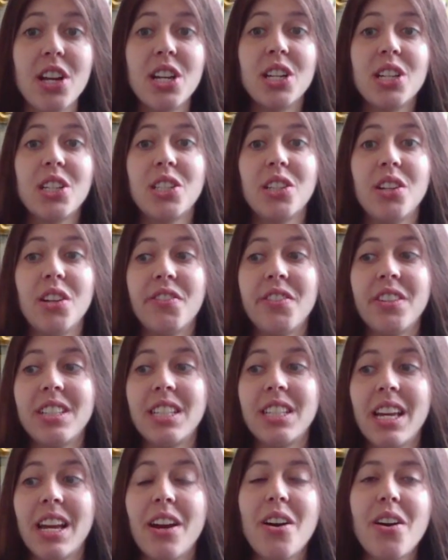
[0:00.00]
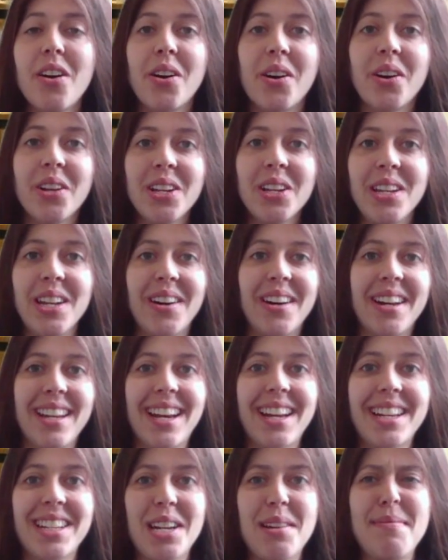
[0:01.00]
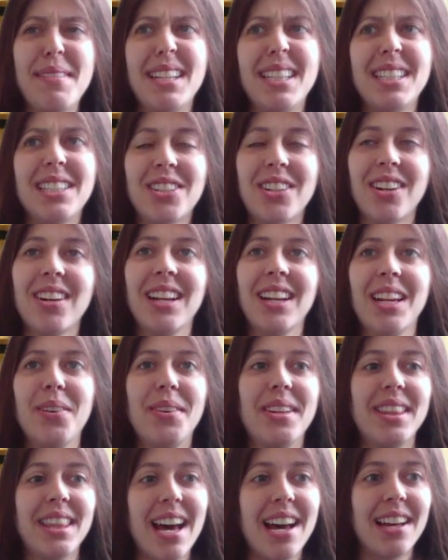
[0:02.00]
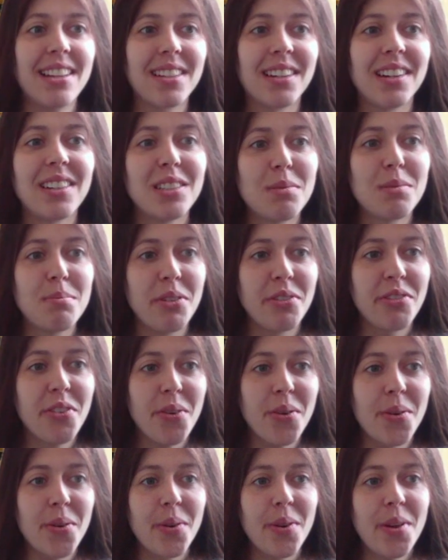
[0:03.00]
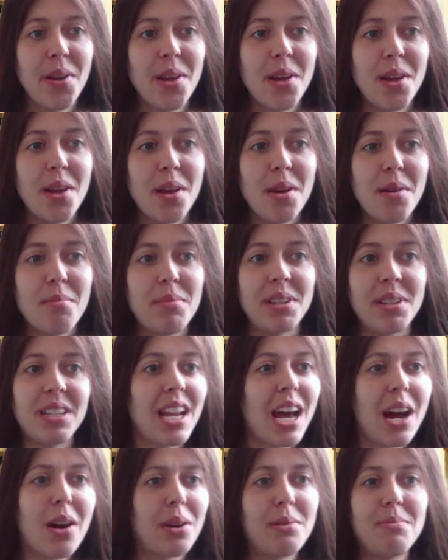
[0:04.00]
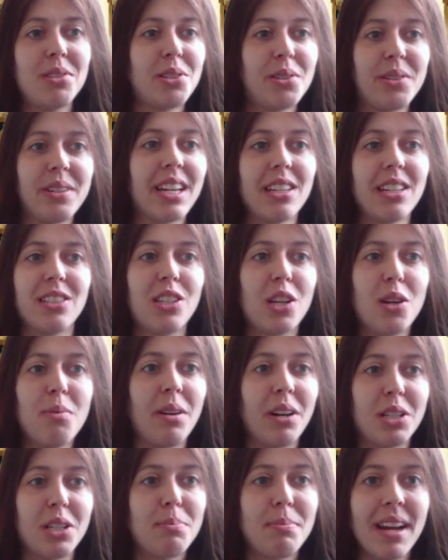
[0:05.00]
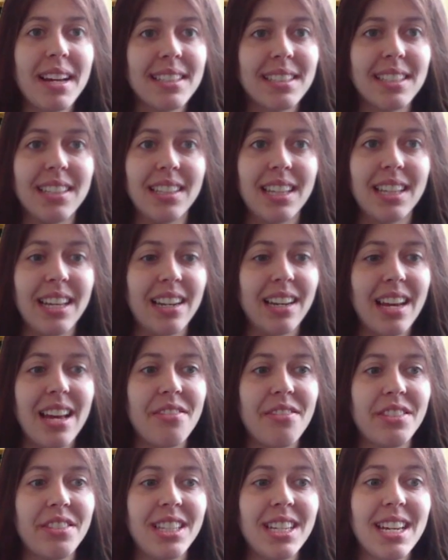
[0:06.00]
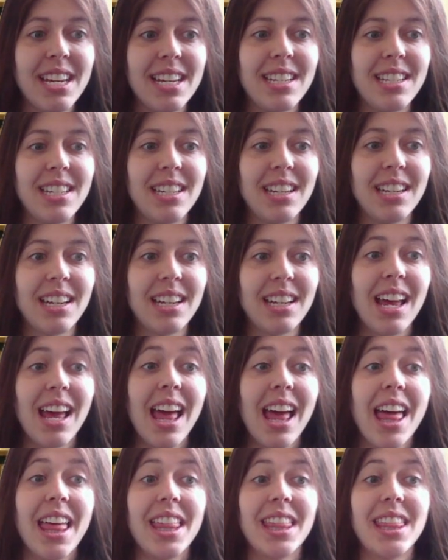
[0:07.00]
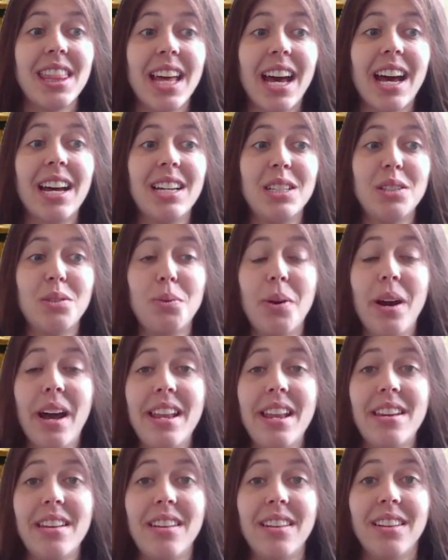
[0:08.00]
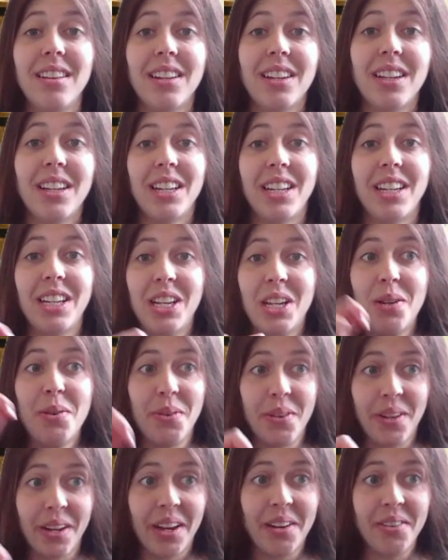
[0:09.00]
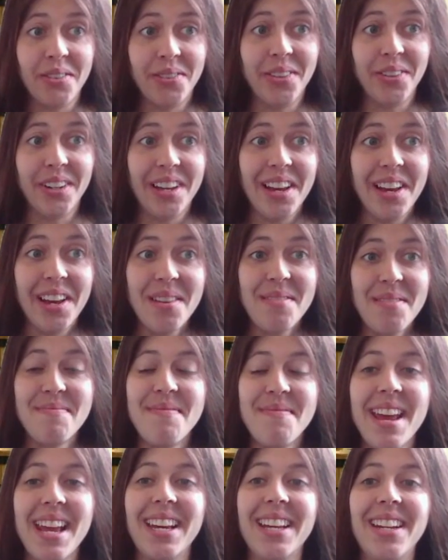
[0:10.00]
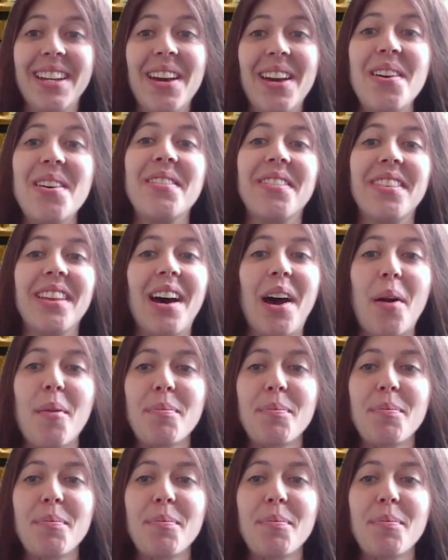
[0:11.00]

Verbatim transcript: So if you say, oh, you know, I'd actually been struggling with that task before, but now I'm doing it so much better than I ever did, that is when you kind of want to make a note of that.